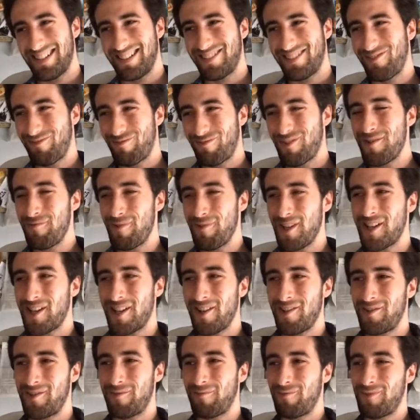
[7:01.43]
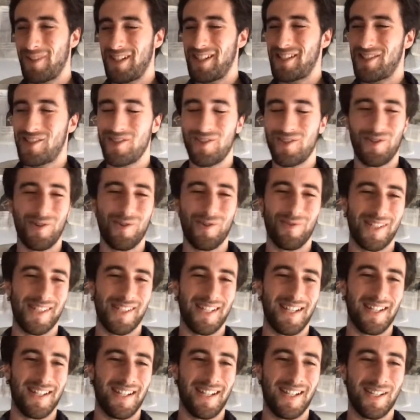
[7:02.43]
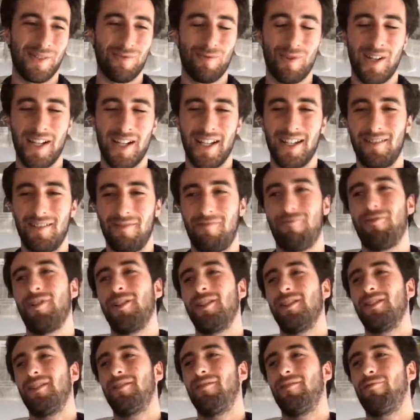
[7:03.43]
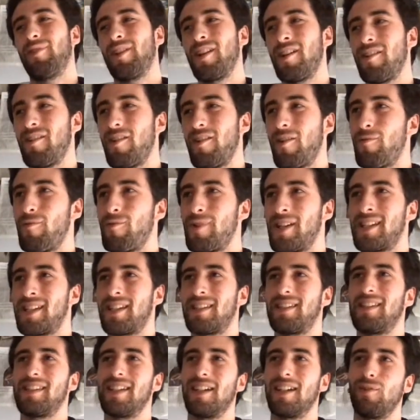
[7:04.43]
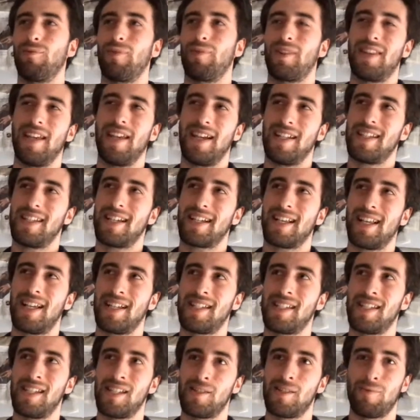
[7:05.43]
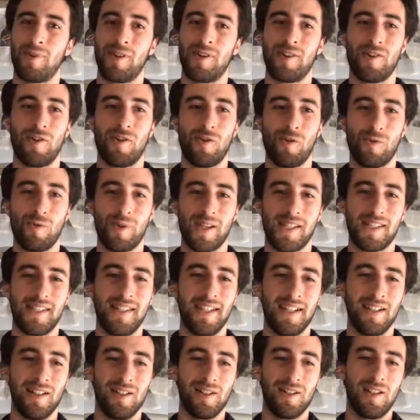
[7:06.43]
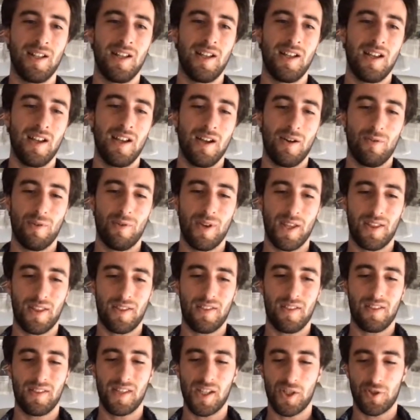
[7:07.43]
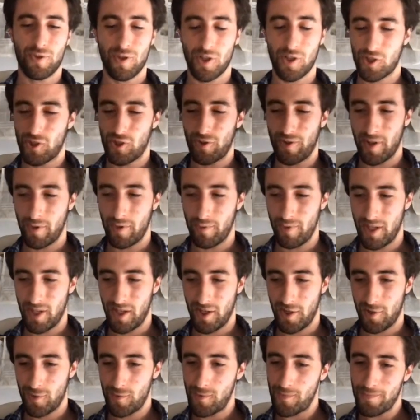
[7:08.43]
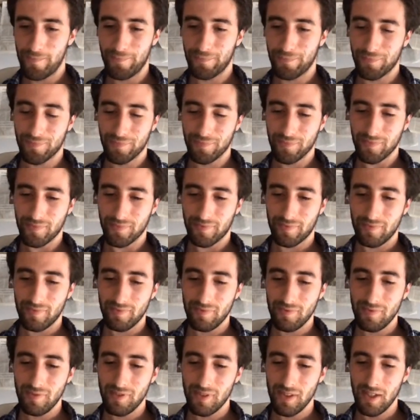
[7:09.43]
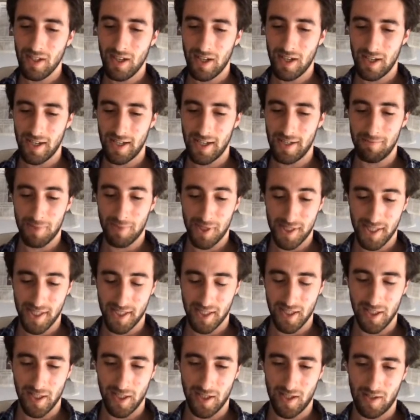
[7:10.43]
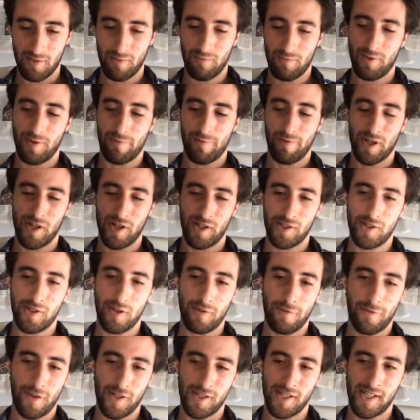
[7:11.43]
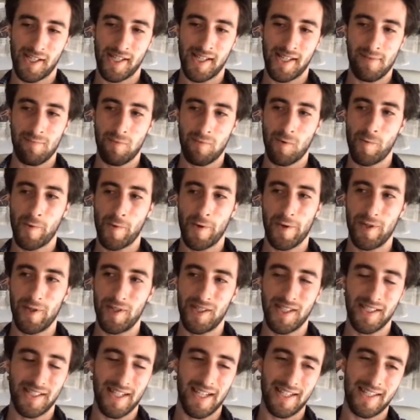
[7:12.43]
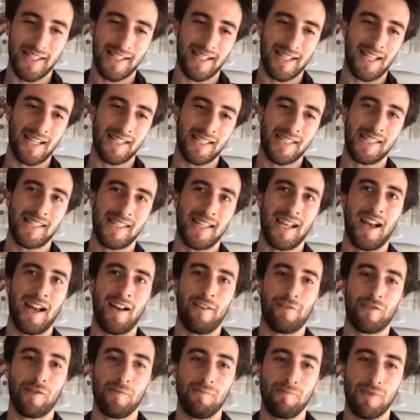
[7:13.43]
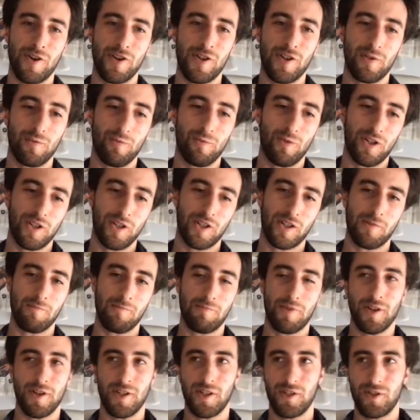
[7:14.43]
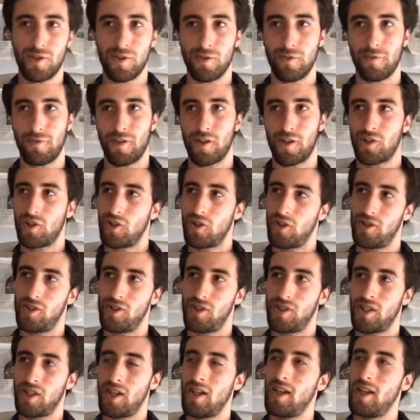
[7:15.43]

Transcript: when we code, it's not always that nice. Why? Well, we don't always deal with data classes. We don't always deal with destructuring, we know. In particular, with regards to the first example, we're using data classes. They have component 1, component 2 functions,